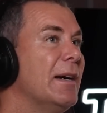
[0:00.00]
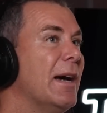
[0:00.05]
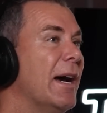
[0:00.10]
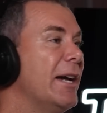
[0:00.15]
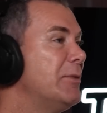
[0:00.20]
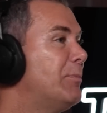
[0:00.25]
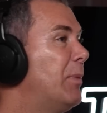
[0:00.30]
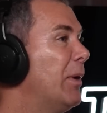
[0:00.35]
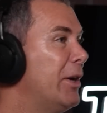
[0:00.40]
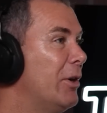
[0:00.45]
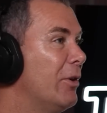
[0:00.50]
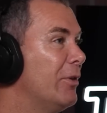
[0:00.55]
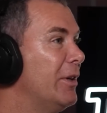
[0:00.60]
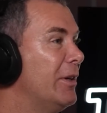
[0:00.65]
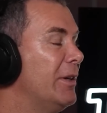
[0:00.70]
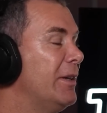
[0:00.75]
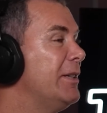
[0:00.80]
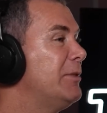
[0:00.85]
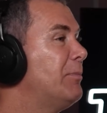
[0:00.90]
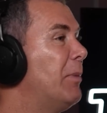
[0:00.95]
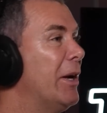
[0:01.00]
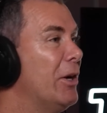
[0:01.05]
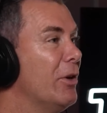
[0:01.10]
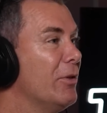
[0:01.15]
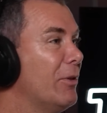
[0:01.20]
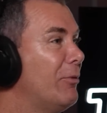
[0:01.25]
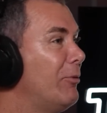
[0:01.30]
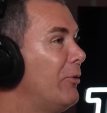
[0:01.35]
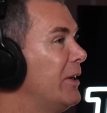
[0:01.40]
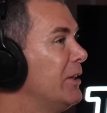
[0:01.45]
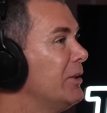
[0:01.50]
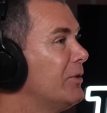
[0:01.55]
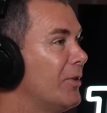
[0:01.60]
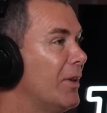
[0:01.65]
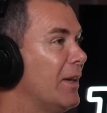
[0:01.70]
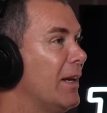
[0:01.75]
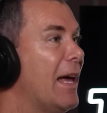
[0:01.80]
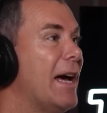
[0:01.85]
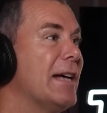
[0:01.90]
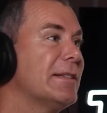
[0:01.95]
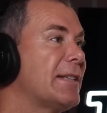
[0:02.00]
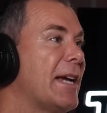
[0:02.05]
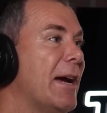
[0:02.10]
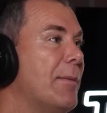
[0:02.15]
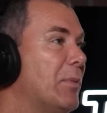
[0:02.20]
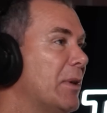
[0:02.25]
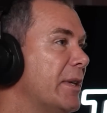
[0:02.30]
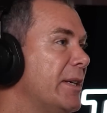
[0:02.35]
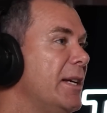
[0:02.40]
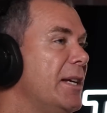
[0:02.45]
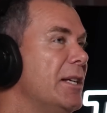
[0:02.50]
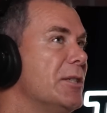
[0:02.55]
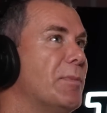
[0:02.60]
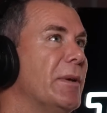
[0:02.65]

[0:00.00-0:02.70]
He's been on the fringe for the last couple of years,